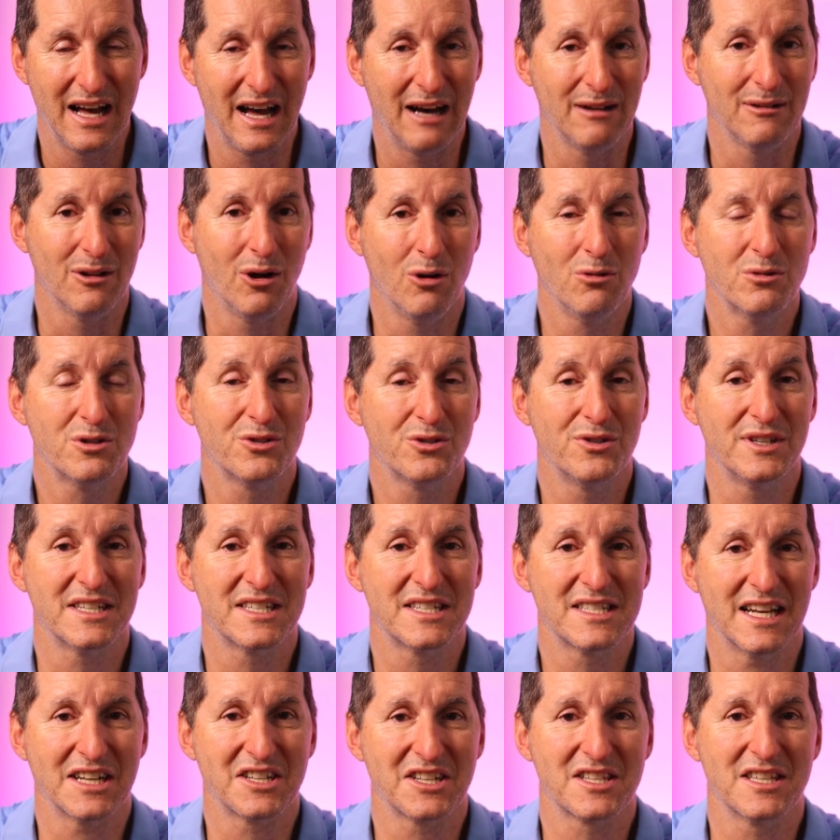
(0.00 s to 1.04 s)
I'll alter
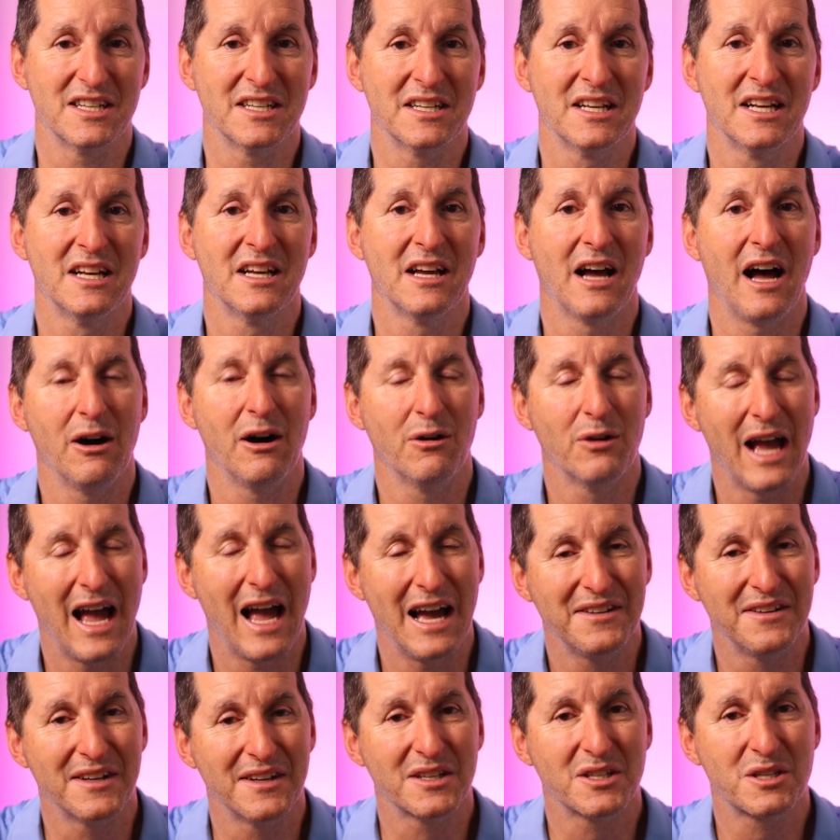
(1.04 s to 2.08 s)
it such that I'll
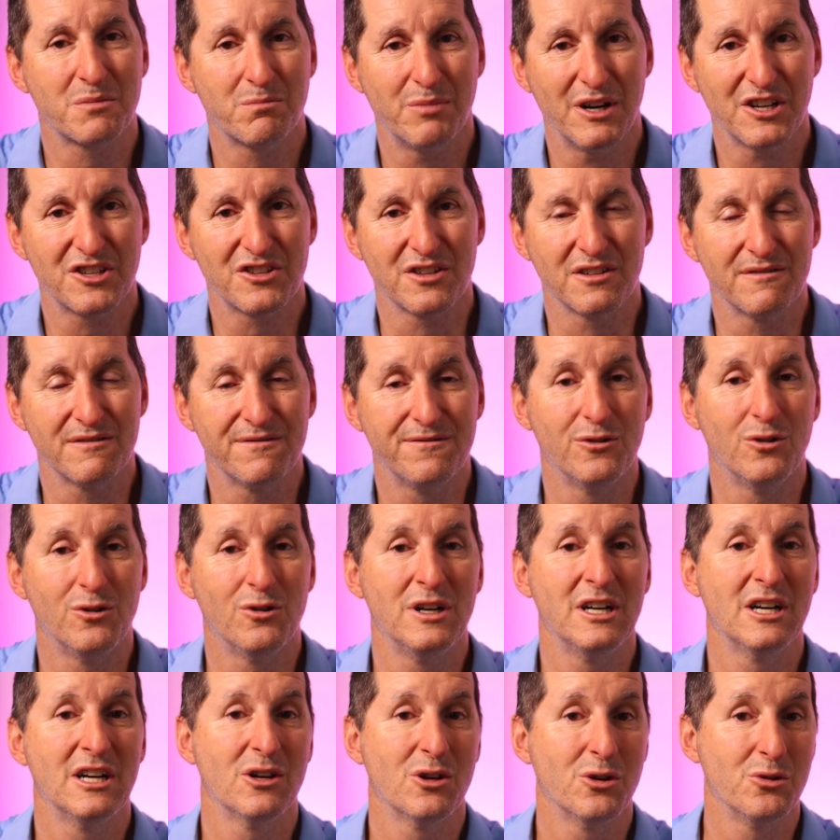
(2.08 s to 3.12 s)
add an expression
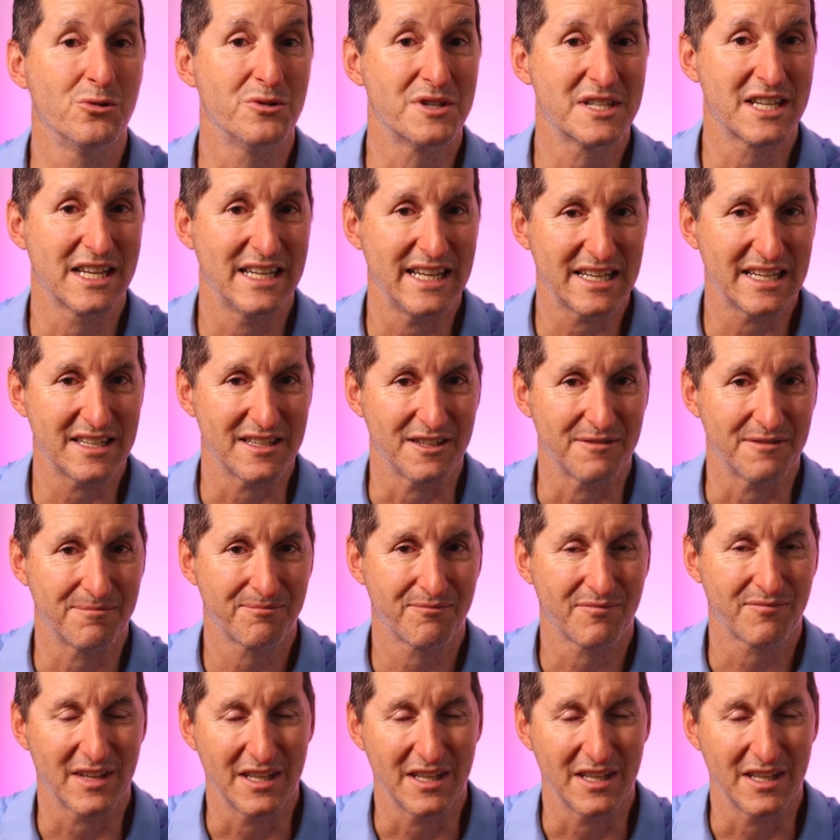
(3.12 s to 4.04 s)
for who's connected.